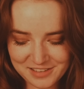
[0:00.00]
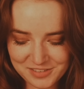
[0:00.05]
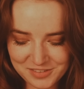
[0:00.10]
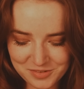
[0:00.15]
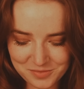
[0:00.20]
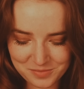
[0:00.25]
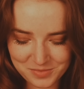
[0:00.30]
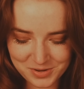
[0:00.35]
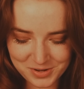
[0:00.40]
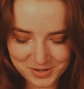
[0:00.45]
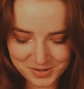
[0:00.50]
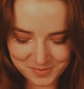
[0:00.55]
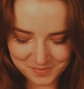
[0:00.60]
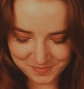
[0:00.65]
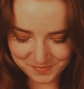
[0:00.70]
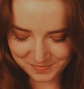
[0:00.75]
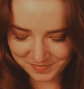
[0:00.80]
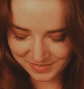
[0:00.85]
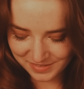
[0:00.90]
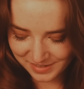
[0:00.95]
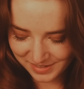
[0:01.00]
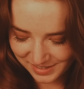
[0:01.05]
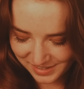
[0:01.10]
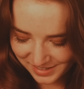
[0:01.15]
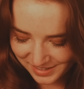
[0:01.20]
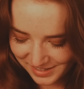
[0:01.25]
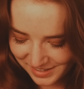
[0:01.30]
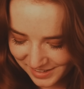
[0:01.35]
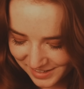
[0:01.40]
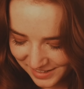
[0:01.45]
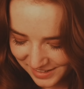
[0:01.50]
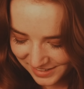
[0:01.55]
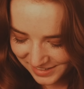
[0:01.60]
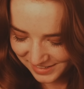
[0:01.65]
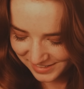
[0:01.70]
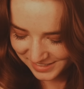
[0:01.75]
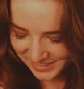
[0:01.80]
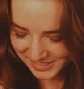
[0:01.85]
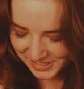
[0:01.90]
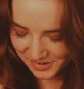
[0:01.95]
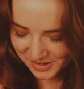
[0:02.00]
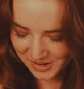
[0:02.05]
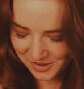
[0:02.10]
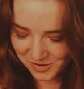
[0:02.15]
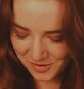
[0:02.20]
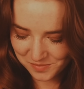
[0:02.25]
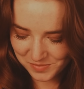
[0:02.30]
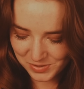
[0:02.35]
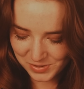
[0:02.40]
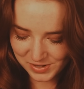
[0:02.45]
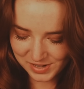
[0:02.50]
ASMR. So I hope